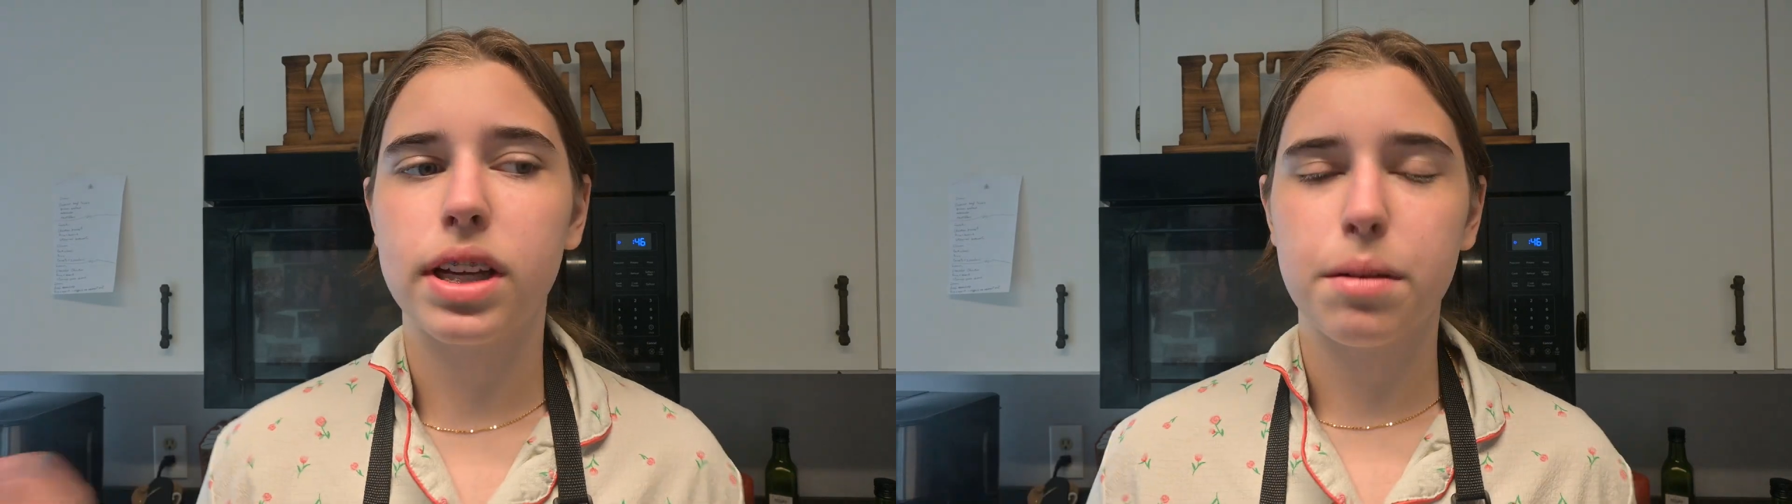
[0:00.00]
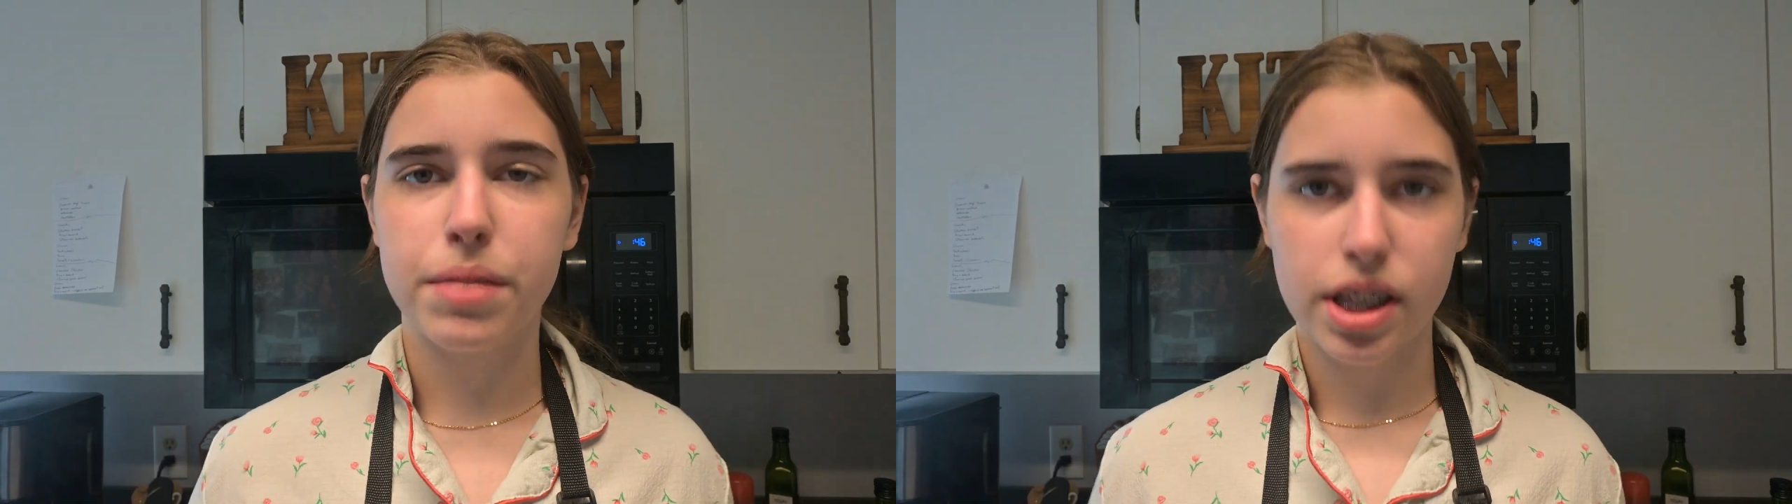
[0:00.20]

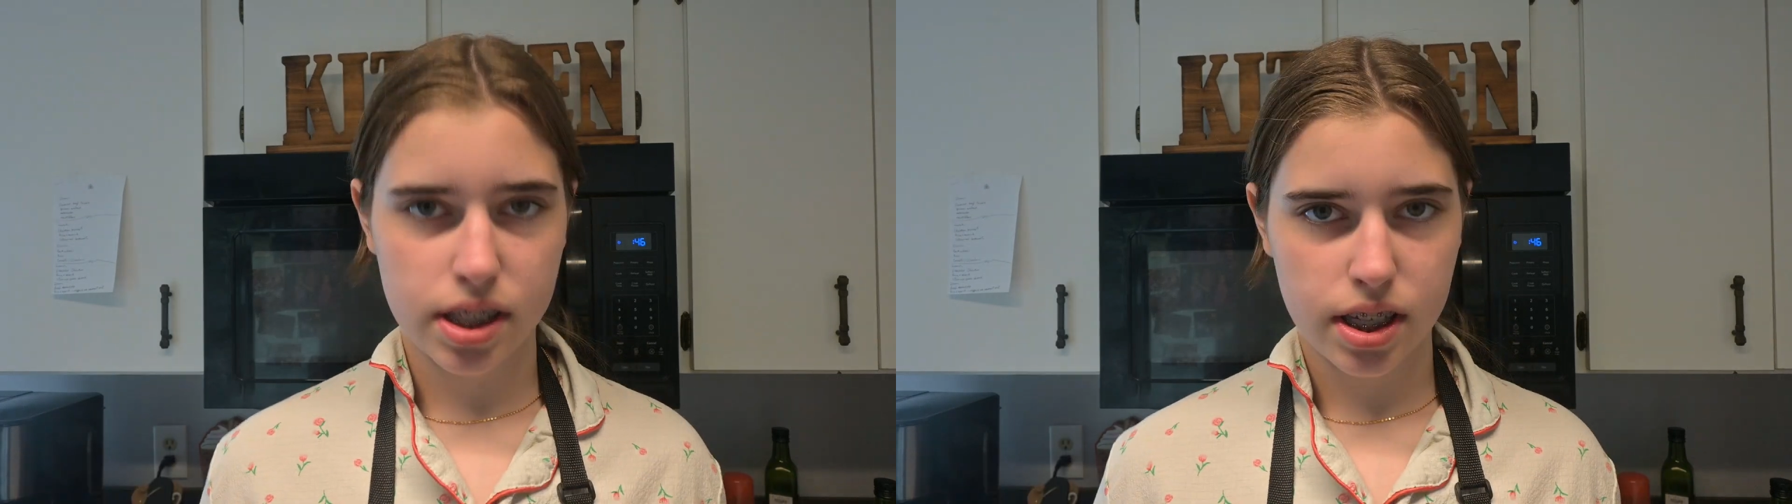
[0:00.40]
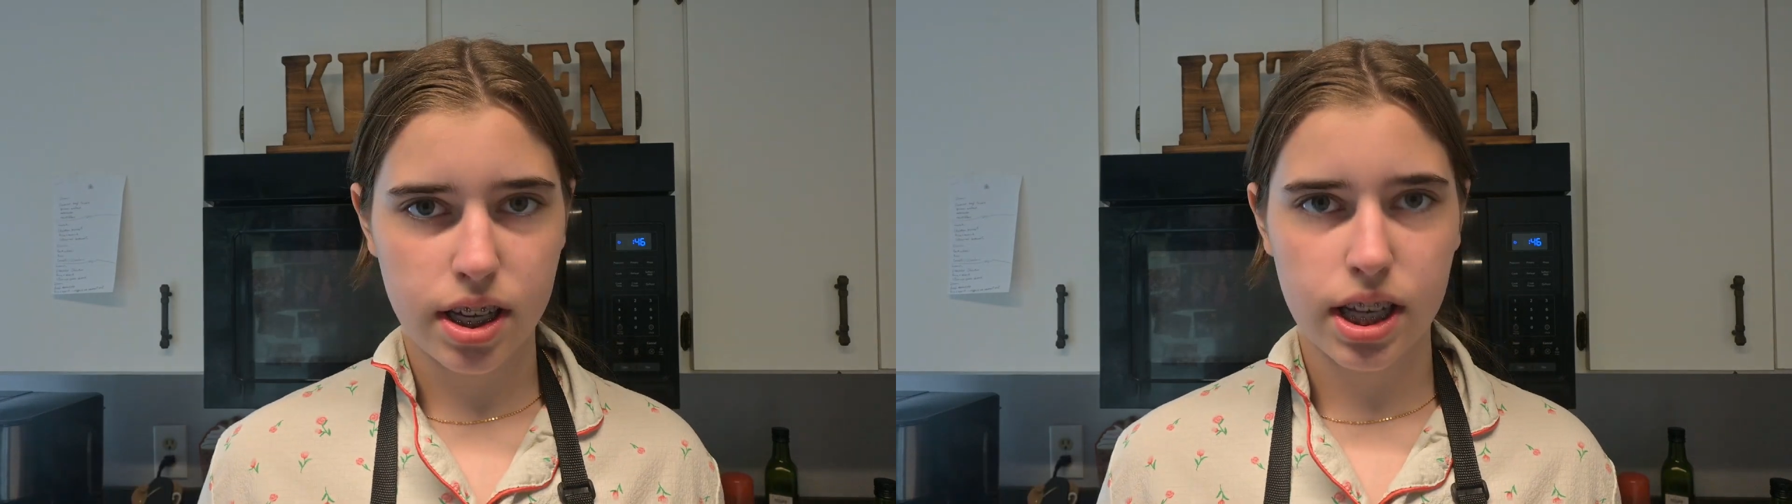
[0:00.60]
gonna
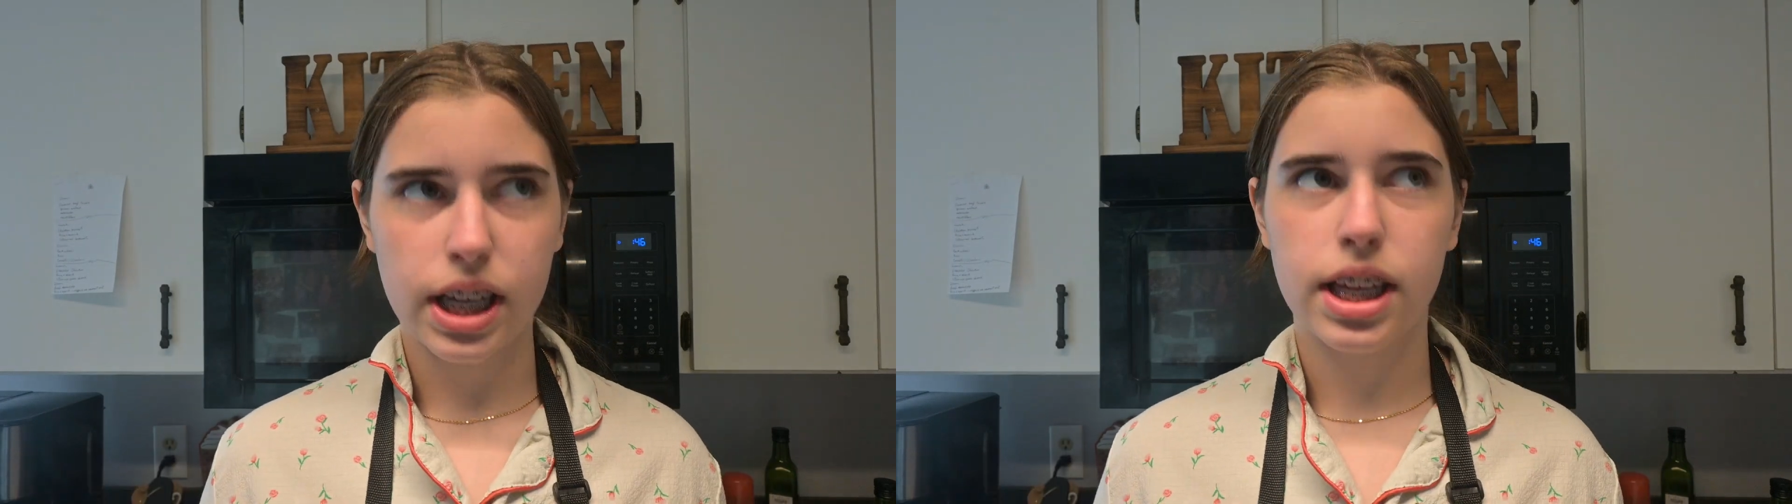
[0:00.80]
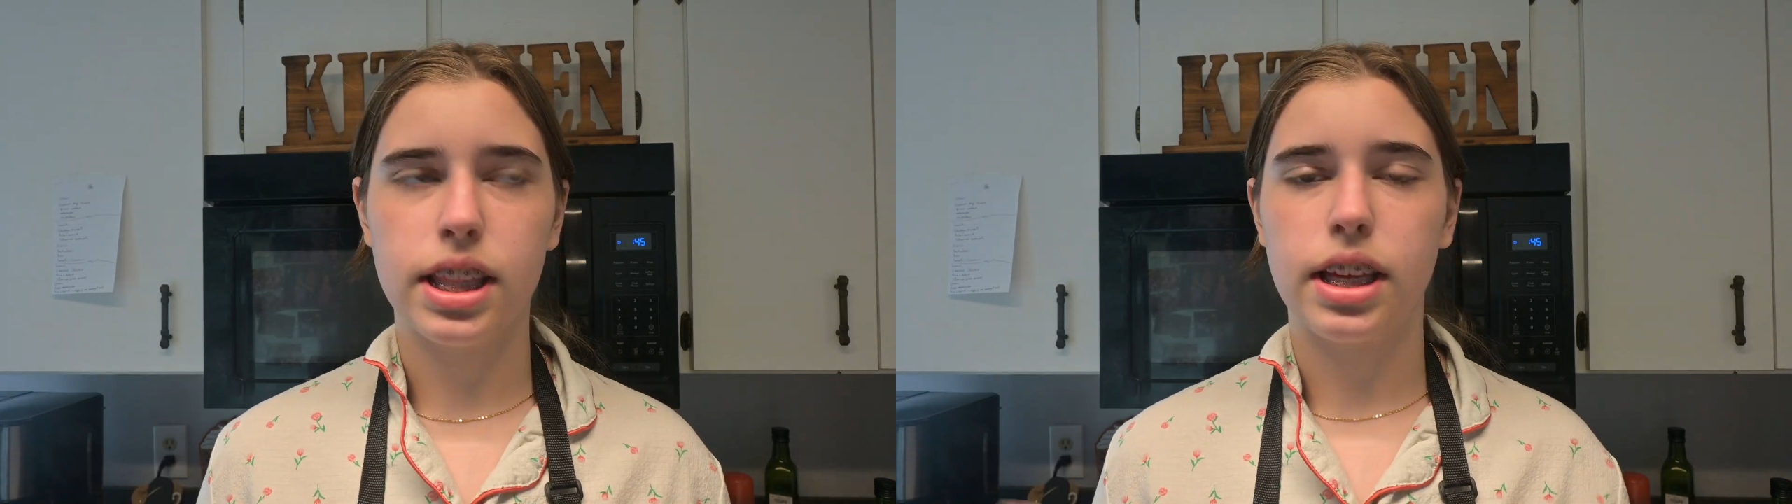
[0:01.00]
mix it
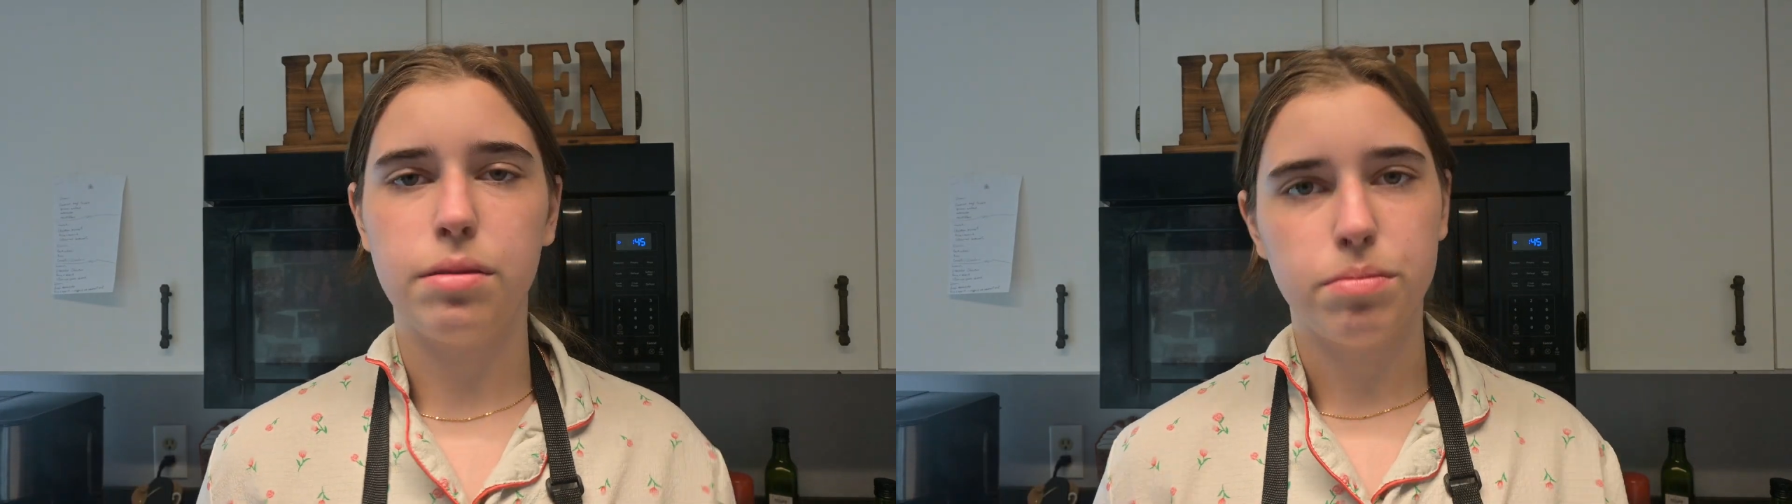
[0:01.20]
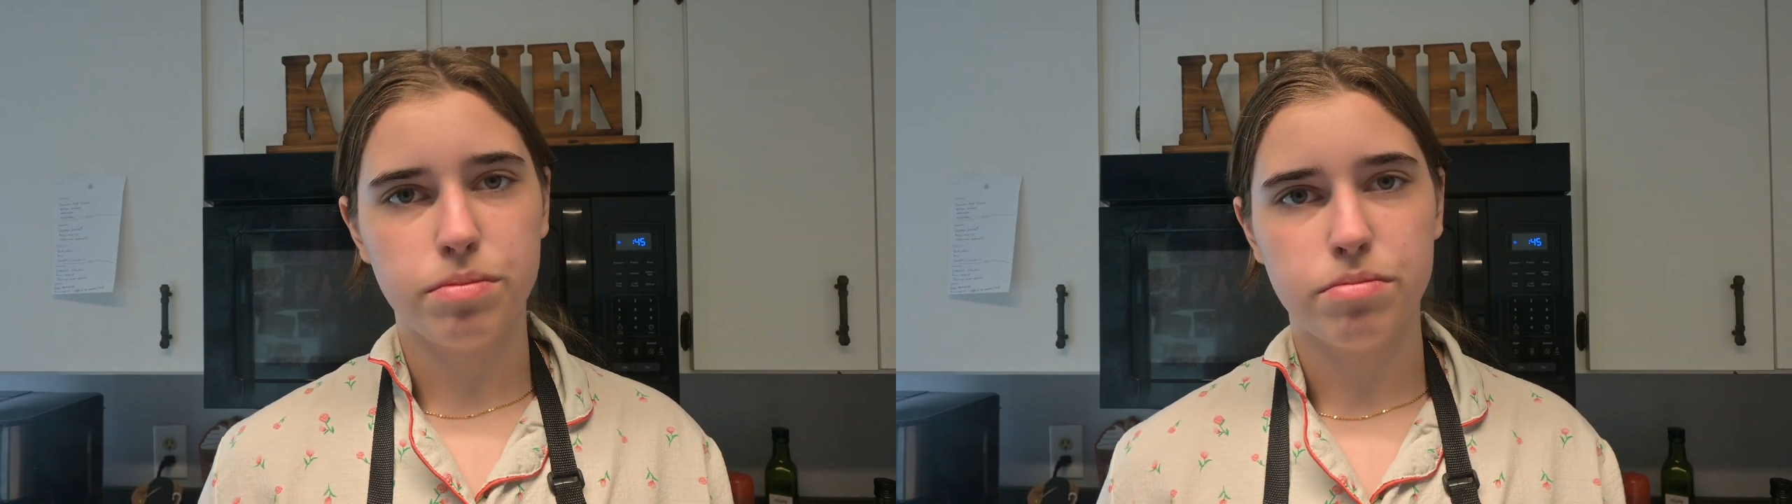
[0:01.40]
and then